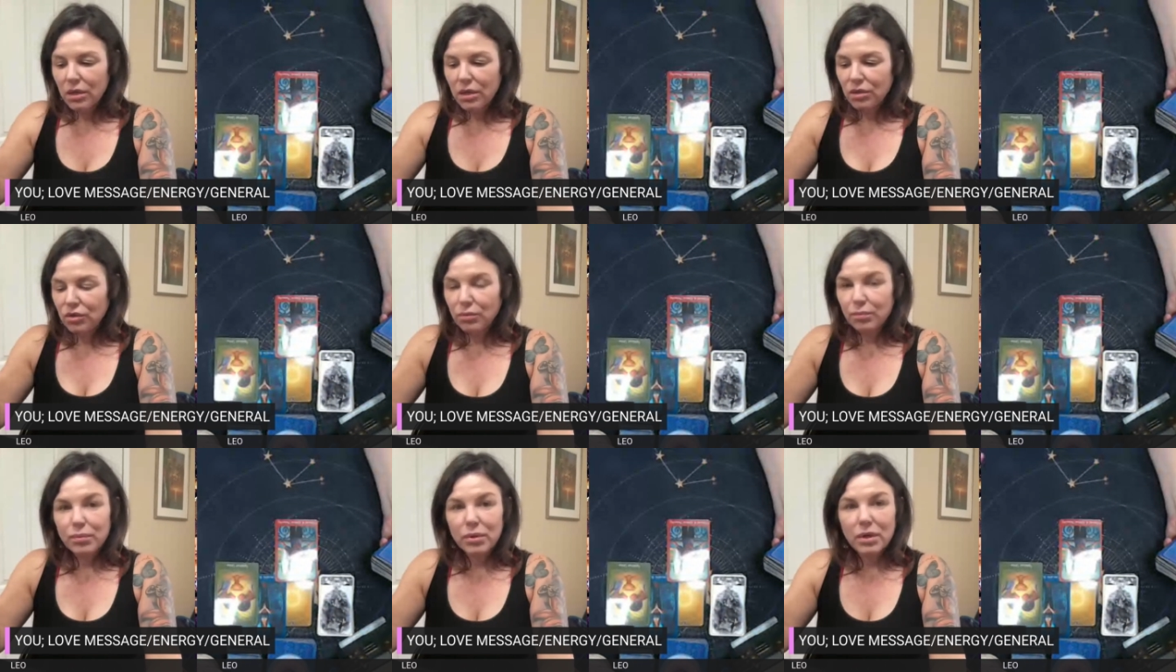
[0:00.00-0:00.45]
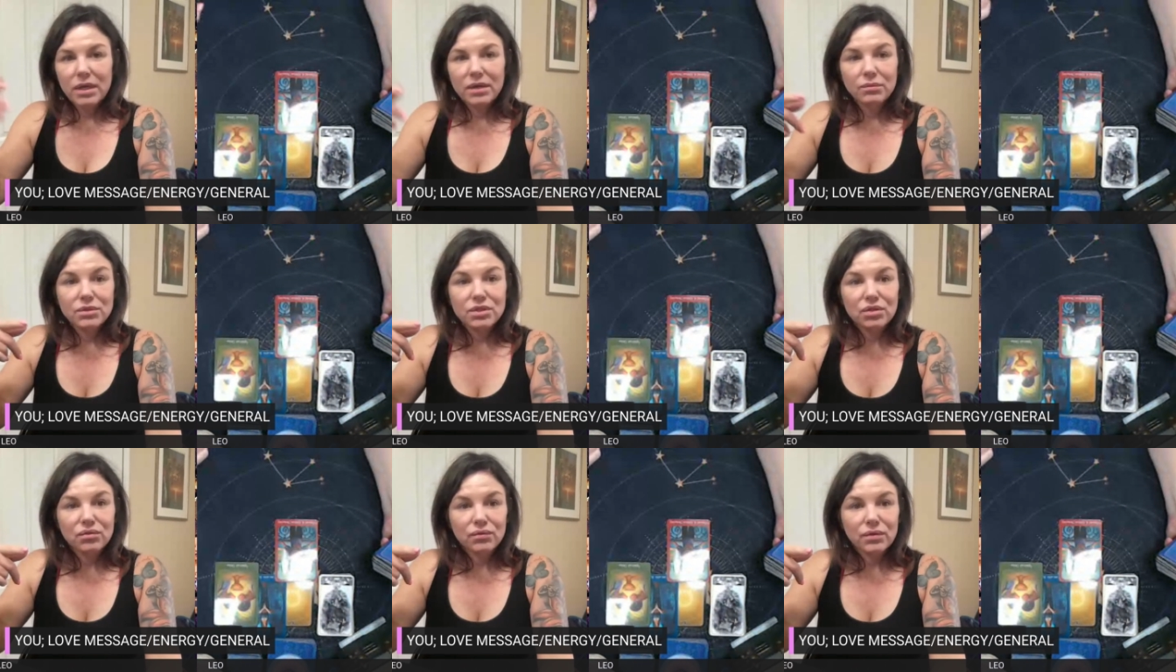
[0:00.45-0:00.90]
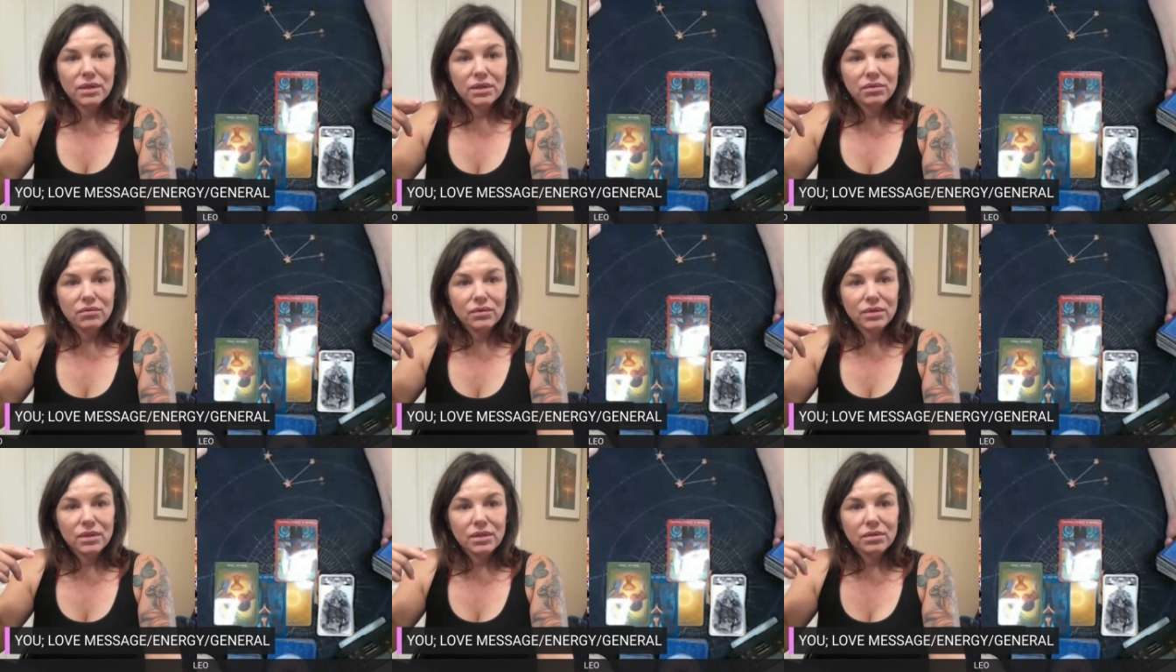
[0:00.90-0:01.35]
you're putting it was
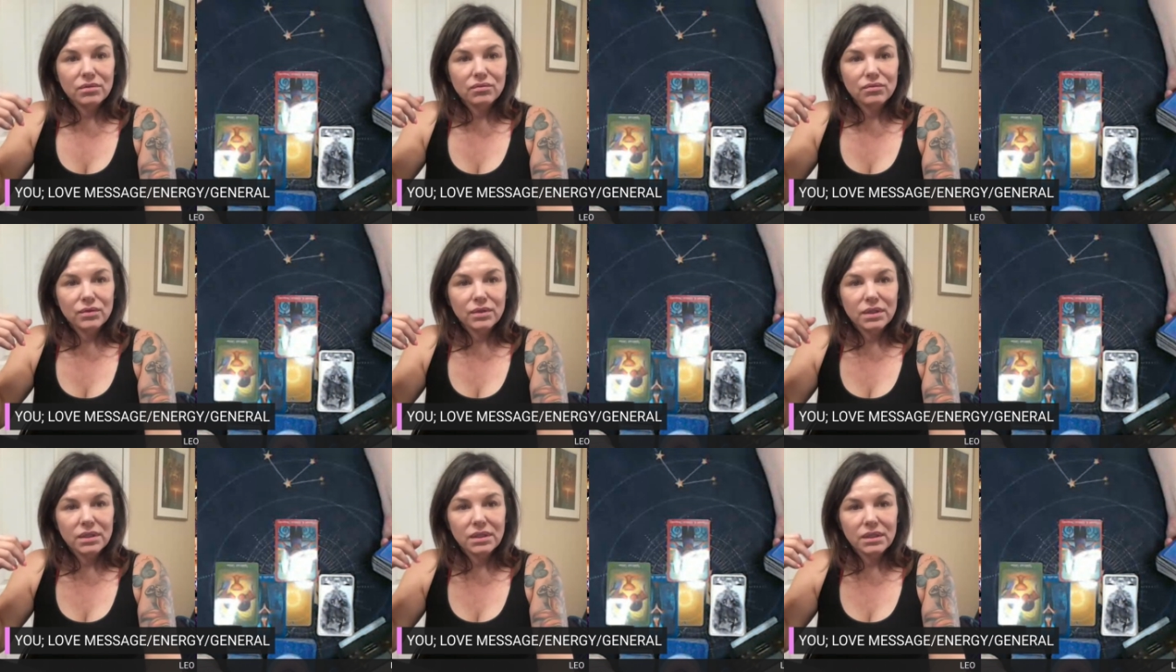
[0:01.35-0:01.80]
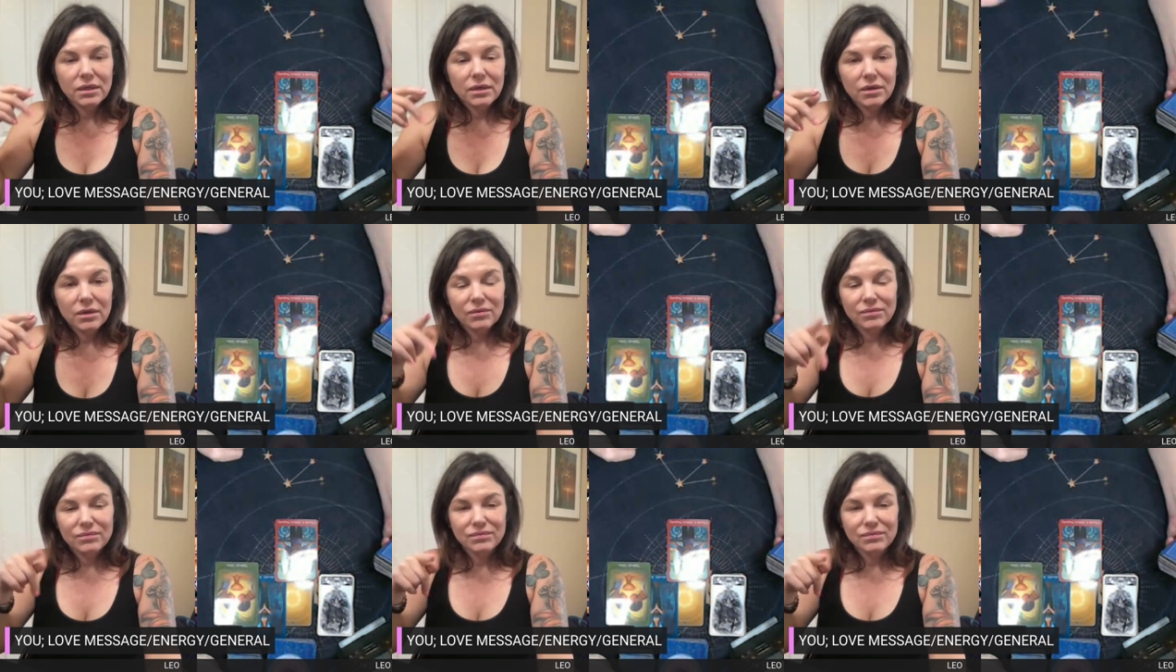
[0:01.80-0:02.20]
333